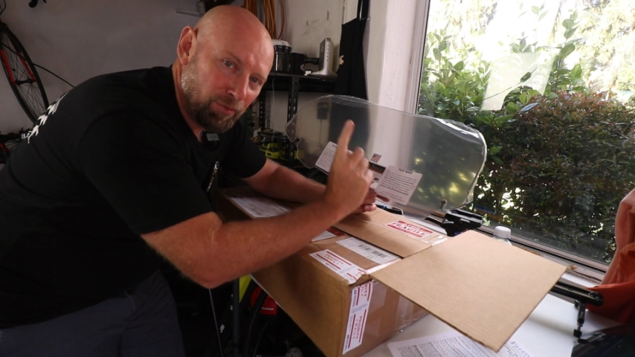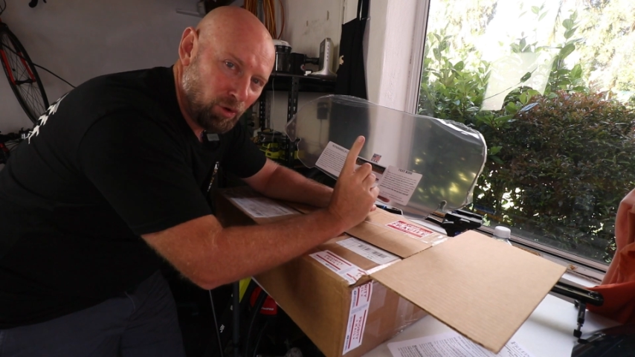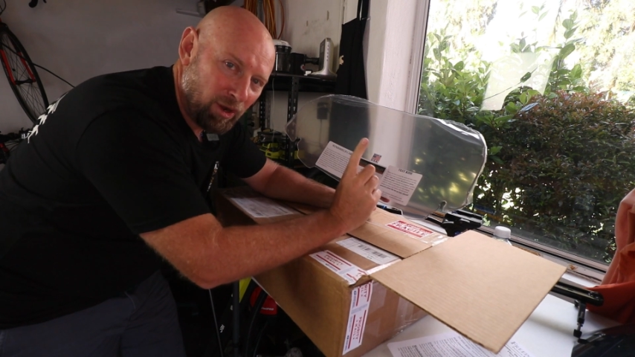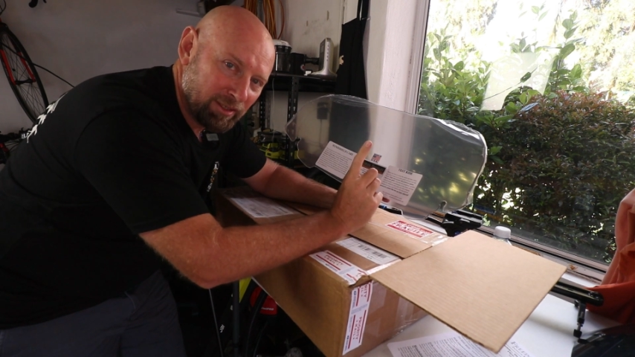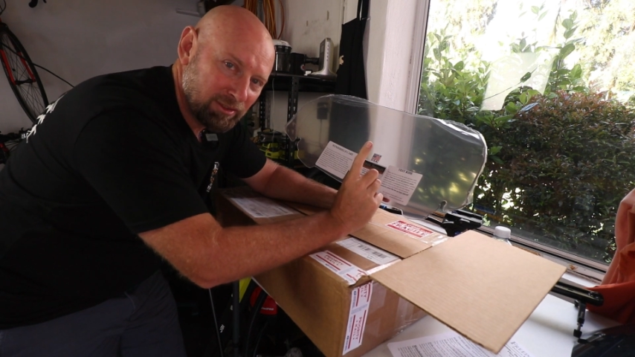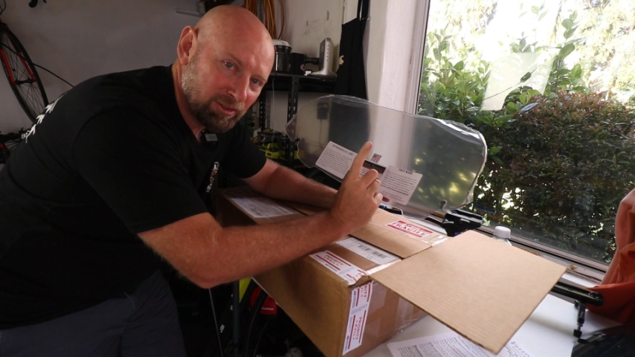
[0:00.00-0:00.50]
the
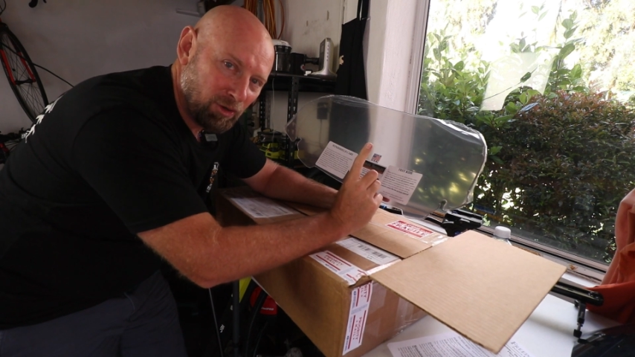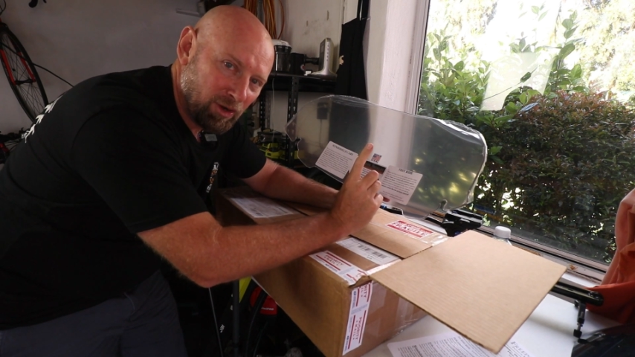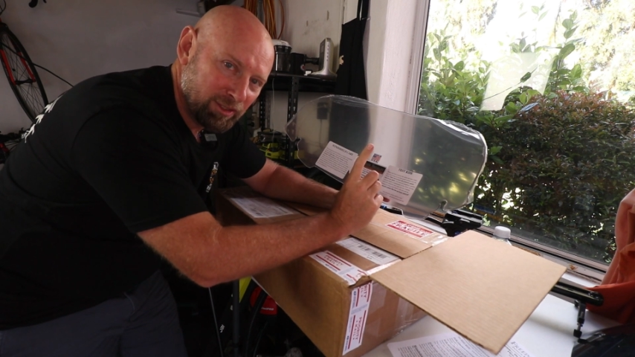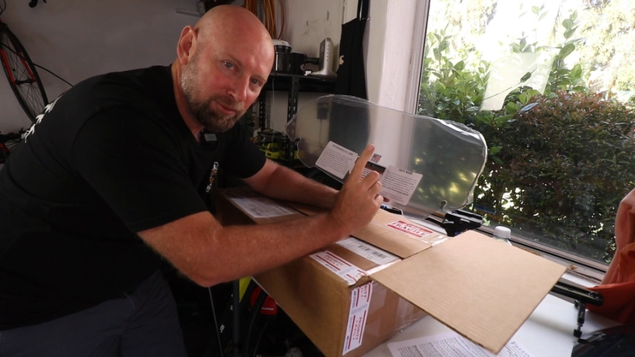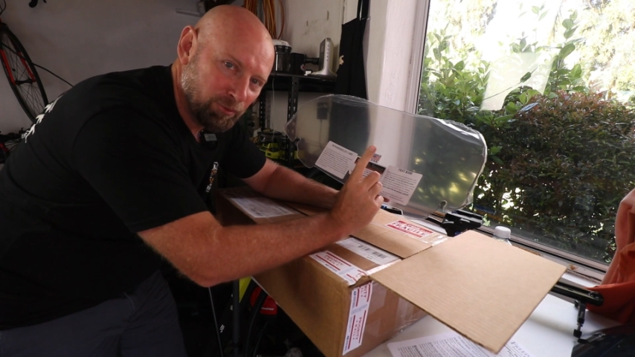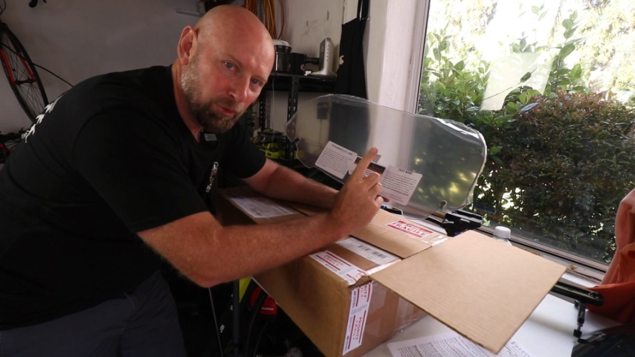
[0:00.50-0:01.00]
right
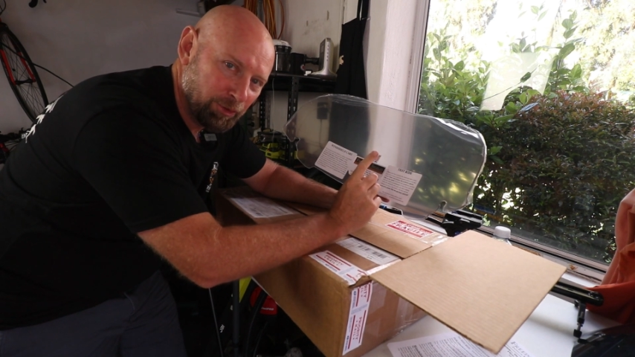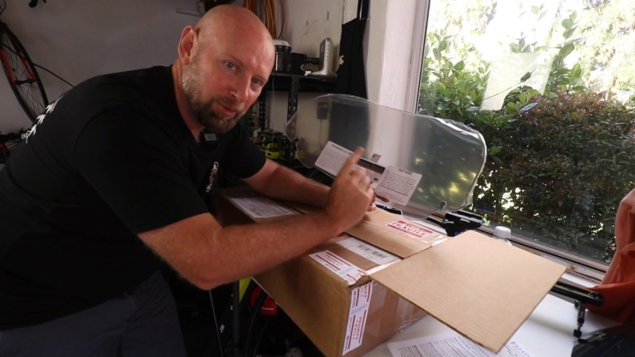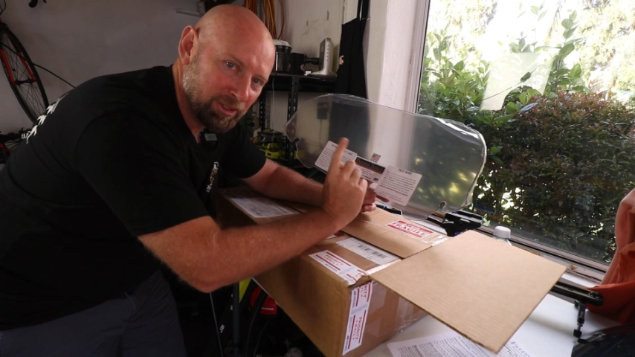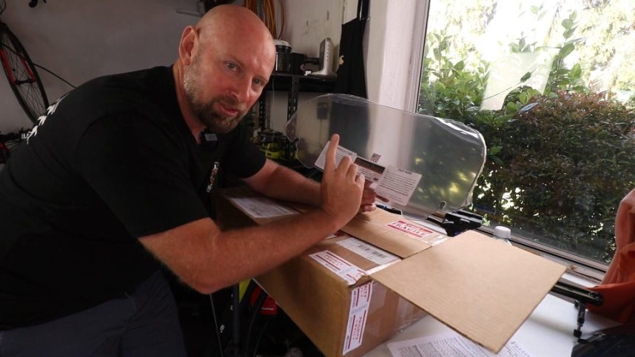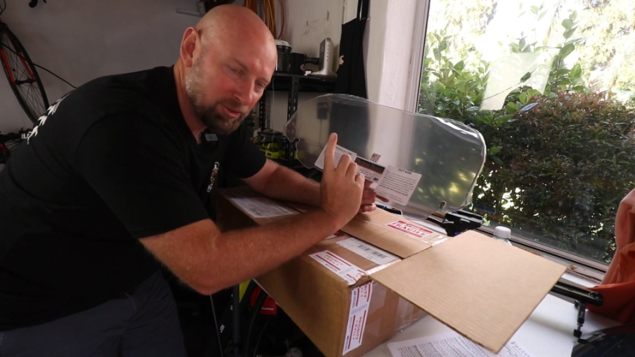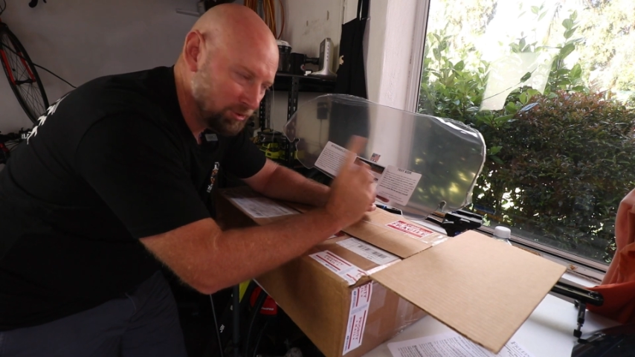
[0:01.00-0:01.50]
size for you
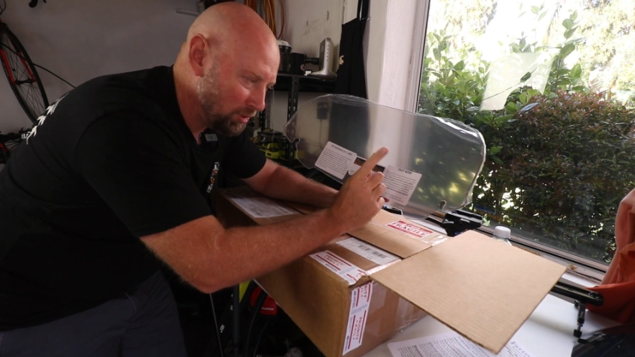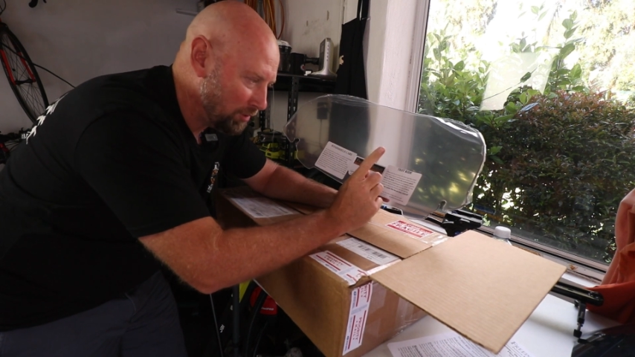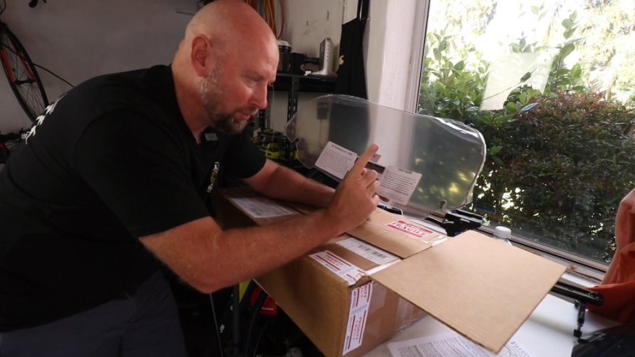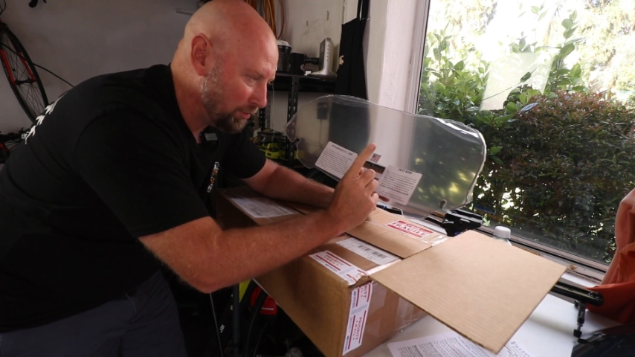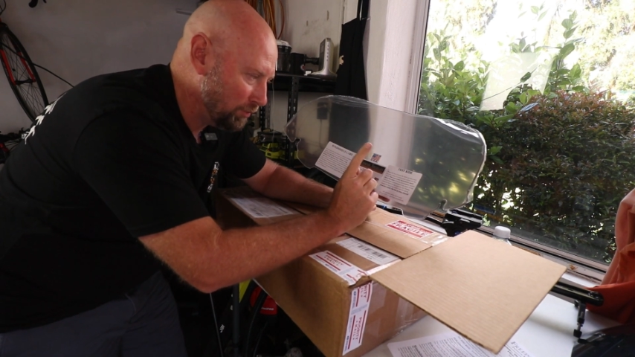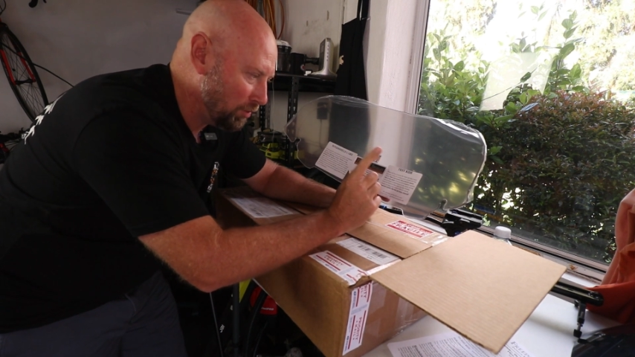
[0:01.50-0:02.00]
and it's
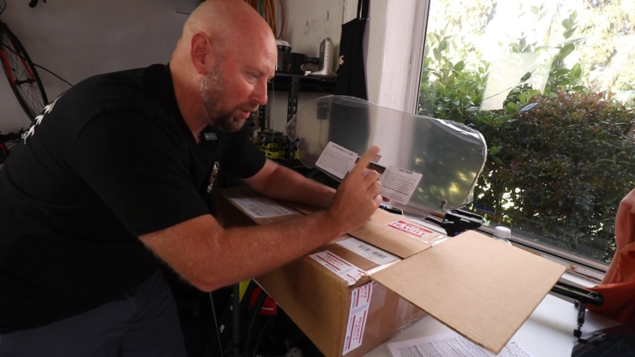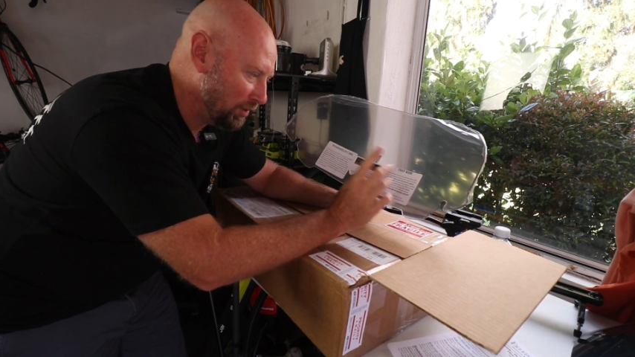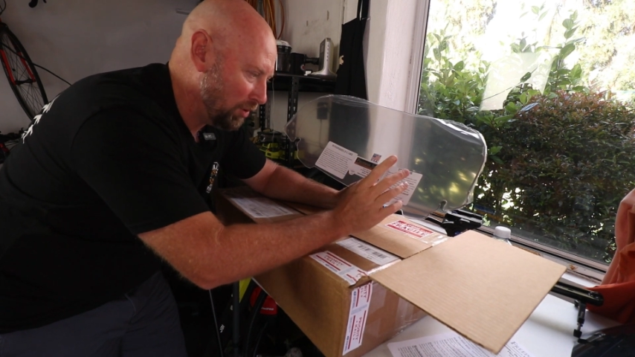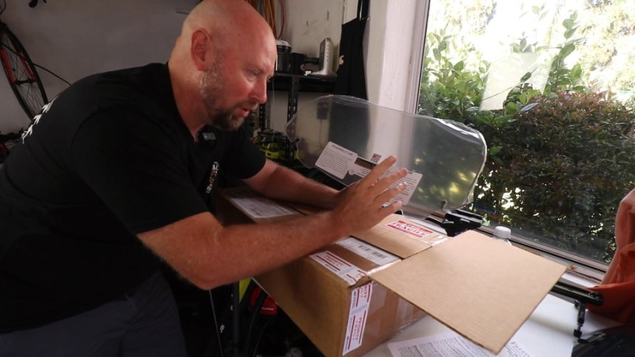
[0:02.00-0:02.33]
not the right